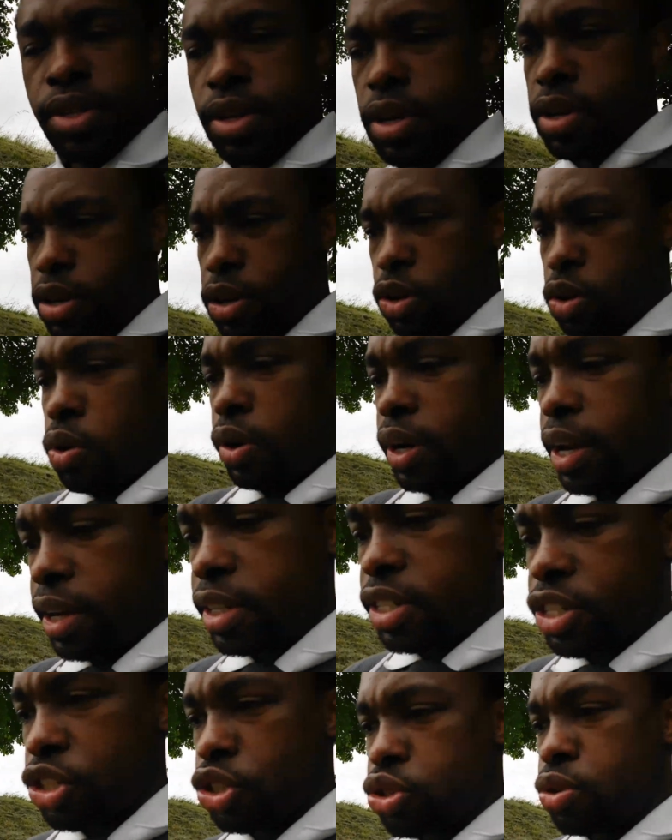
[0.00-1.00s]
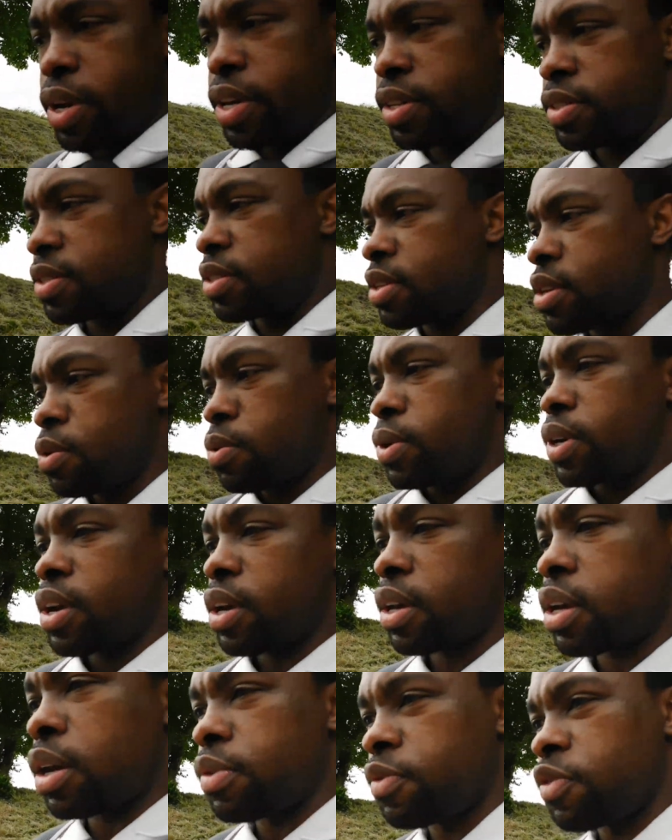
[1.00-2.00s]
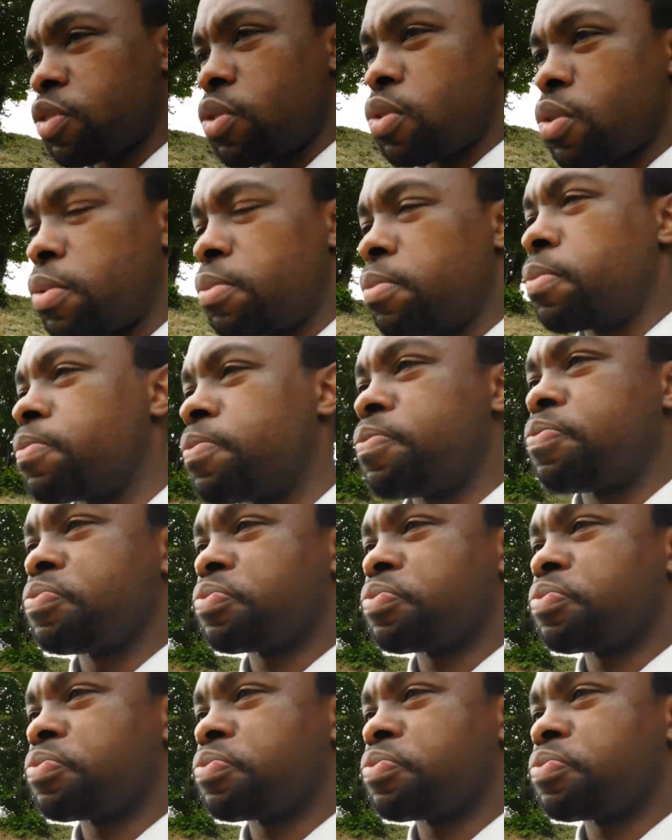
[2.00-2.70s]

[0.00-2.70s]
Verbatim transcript: uh, connect trains here when I come from